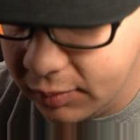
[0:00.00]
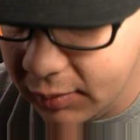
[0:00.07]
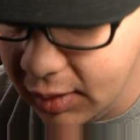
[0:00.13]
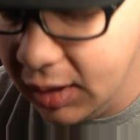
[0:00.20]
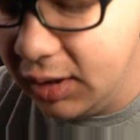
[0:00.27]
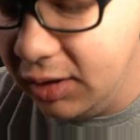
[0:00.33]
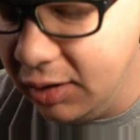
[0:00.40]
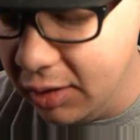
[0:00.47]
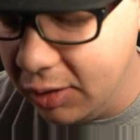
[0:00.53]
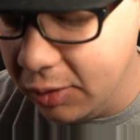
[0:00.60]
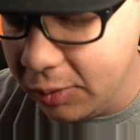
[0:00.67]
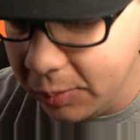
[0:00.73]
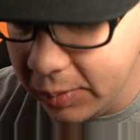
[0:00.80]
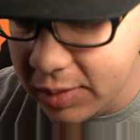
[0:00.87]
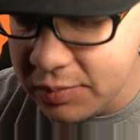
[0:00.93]
And you
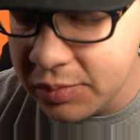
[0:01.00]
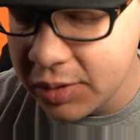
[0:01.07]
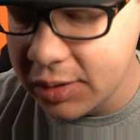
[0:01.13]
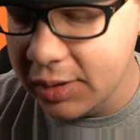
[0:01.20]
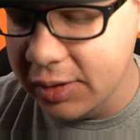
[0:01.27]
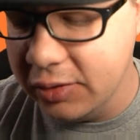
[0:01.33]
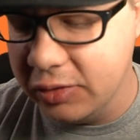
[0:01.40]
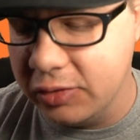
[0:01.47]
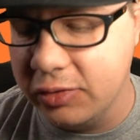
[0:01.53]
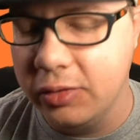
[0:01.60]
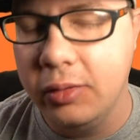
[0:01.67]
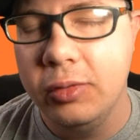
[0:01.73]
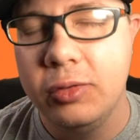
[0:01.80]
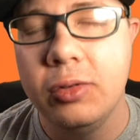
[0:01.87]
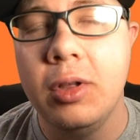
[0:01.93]
know, Ember is
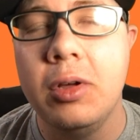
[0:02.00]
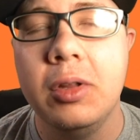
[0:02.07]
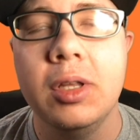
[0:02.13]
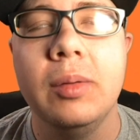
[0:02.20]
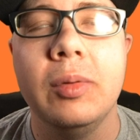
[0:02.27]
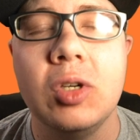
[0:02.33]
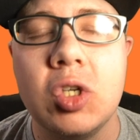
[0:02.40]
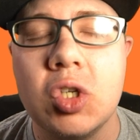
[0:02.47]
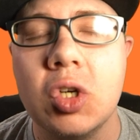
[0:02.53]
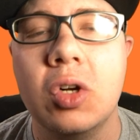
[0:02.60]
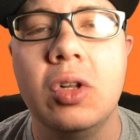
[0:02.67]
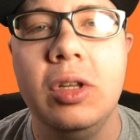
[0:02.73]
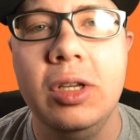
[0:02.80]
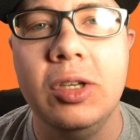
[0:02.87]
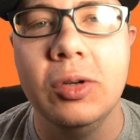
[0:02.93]
slowly but
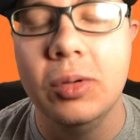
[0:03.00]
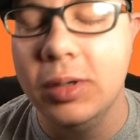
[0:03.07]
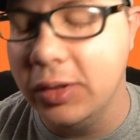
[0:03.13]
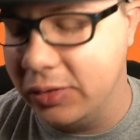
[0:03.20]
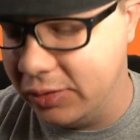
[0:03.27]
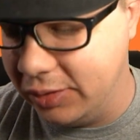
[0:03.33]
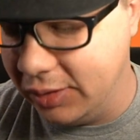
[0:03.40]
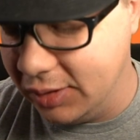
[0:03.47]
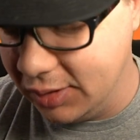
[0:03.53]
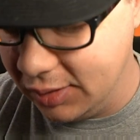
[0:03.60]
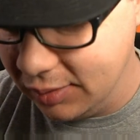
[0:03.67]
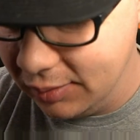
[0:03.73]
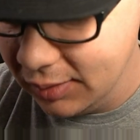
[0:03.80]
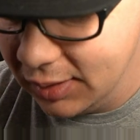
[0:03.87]
surely doing its thing.